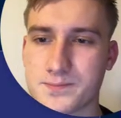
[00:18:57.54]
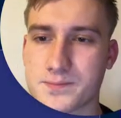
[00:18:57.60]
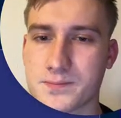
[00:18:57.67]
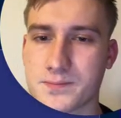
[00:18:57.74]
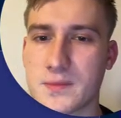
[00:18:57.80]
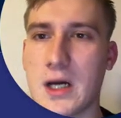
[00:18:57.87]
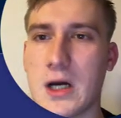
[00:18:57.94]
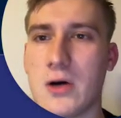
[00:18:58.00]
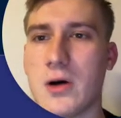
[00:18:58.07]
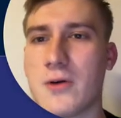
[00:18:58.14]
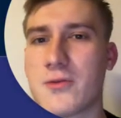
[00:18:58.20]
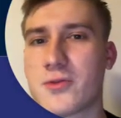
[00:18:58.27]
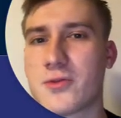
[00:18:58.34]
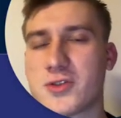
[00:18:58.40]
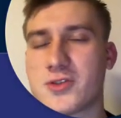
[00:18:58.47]
Now, of
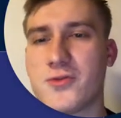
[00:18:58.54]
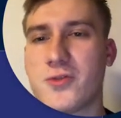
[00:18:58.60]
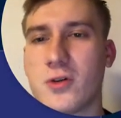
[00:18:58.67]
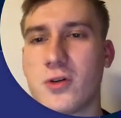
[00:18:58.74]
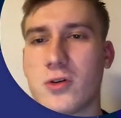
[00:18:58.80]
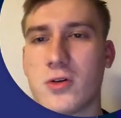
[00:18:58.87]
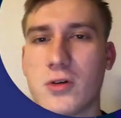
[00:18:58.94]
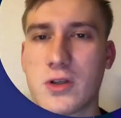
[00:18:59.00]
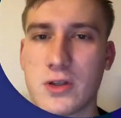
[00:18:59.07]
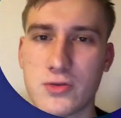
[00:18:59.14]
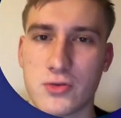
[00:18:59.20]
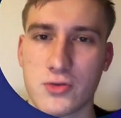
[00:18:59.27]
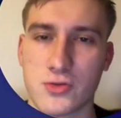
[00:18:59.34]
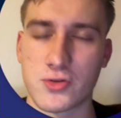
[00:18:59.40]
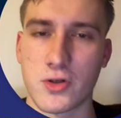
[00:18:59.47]
course, if you're looking to
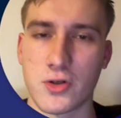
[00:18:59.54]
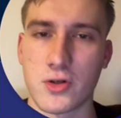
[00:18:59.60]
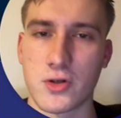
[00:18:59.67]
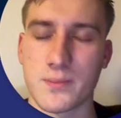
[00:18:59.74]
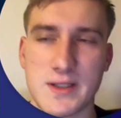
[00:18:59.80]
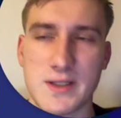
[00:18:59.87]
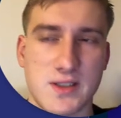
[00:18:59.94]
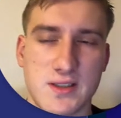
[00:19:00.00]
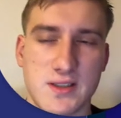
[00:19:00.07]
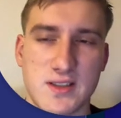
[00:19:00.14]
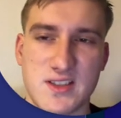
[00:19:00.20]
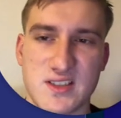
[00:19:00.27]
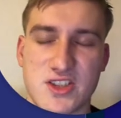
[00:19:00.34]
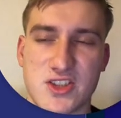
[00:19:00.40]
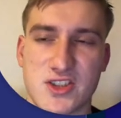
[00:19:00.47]
turn, basically this
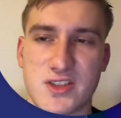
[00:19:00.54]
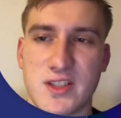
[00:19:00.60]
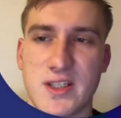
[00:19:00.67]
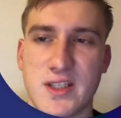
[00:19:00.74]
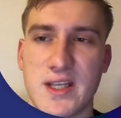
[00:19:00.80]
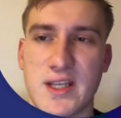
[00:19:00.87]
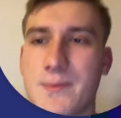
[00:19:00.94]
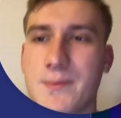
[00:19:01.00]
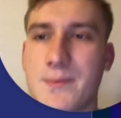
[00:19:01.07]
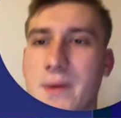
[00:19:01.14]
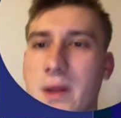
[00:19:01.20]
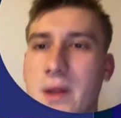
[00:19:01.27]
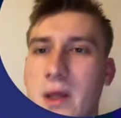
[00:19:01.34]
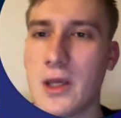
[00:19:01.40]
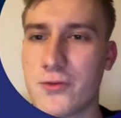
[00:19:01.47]
is just the end.
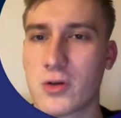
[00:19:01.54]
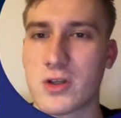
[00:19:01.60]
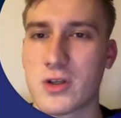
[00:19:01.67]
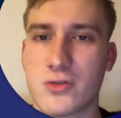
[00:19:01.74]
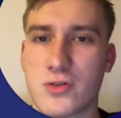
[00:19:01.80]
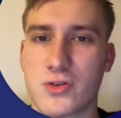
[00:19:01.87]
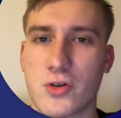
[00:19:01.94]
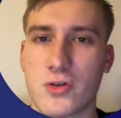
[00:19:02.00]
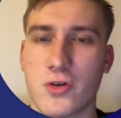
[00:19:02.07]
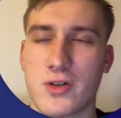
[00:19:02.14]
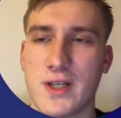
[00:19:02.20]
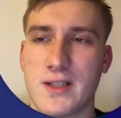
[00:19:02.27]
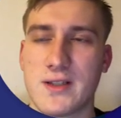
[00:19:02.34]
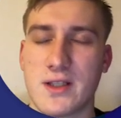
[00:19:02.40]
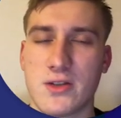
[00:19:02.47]
If you're looking to turn your
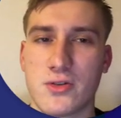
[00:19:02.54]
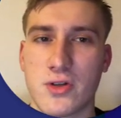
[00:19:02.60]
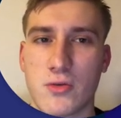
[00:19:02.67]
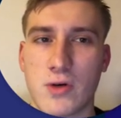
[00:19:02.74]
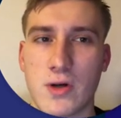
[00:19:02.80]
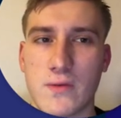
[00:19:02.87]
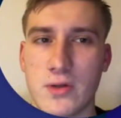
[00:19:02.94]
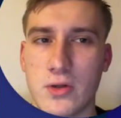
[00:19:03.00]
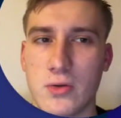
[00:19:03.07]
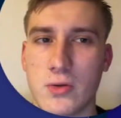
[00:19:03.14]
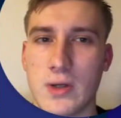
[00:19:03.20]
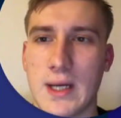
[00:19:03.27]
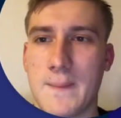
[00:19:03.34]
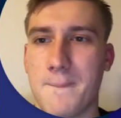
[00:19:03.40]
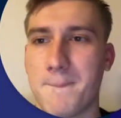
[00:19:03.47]
data into the revenue
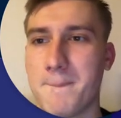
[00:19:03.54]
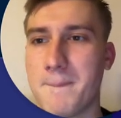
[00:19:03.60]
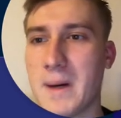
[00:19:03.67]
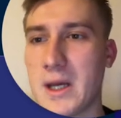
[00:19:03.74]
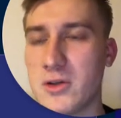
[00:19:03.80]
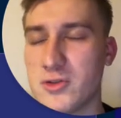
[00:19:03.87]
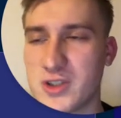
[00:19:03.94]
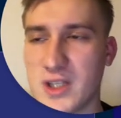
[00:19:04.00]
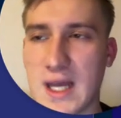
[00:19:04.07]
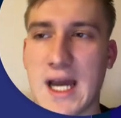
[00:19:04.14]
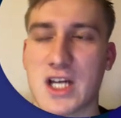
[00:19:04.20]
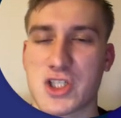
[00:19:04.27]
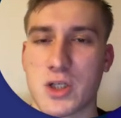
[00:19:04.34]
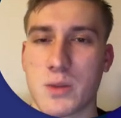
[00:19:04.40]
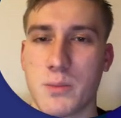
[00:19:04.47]
and by using
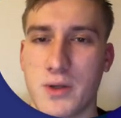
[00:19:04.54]
actionable